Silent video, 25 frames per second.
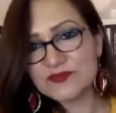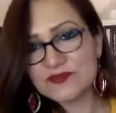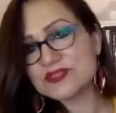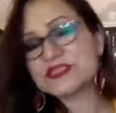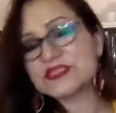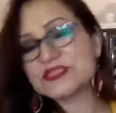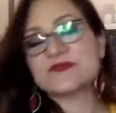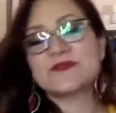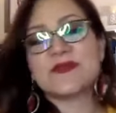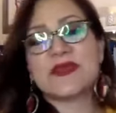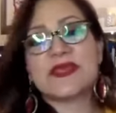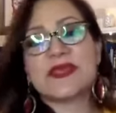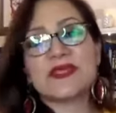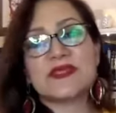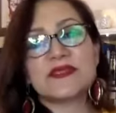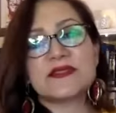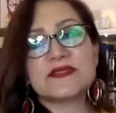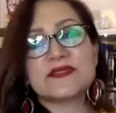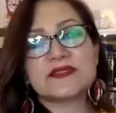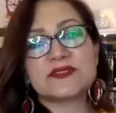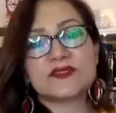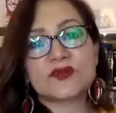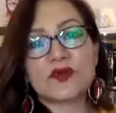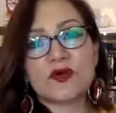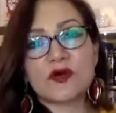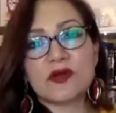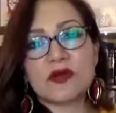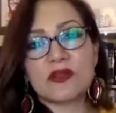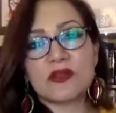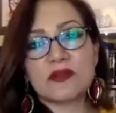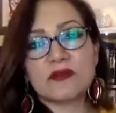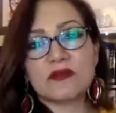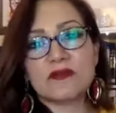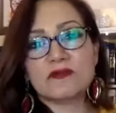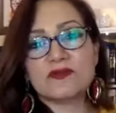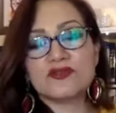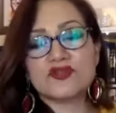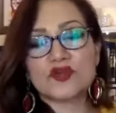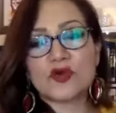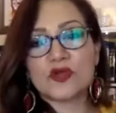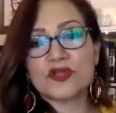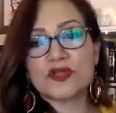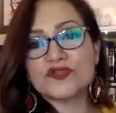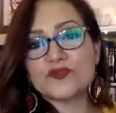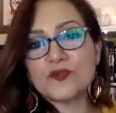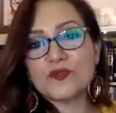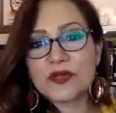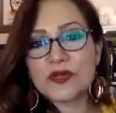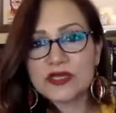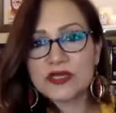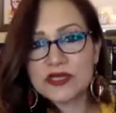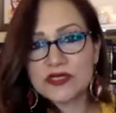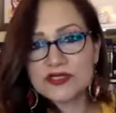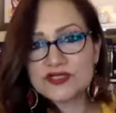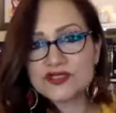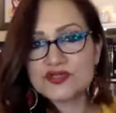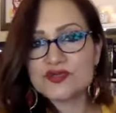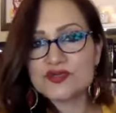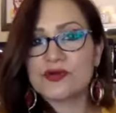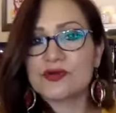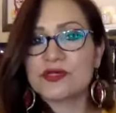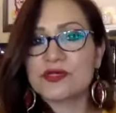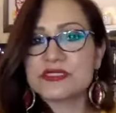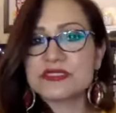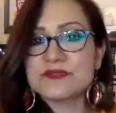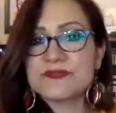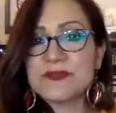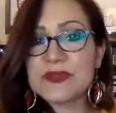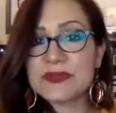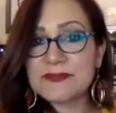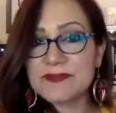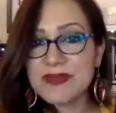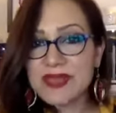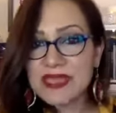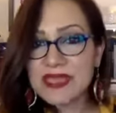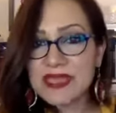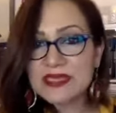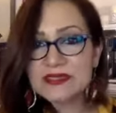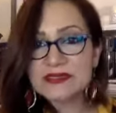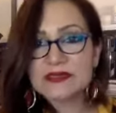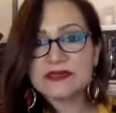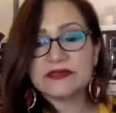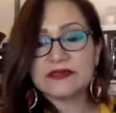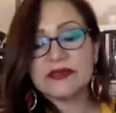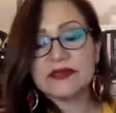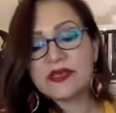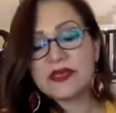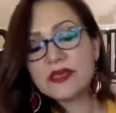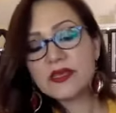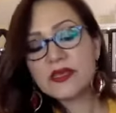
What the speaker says: which is based on George Bernard Shaw's Pygmalion,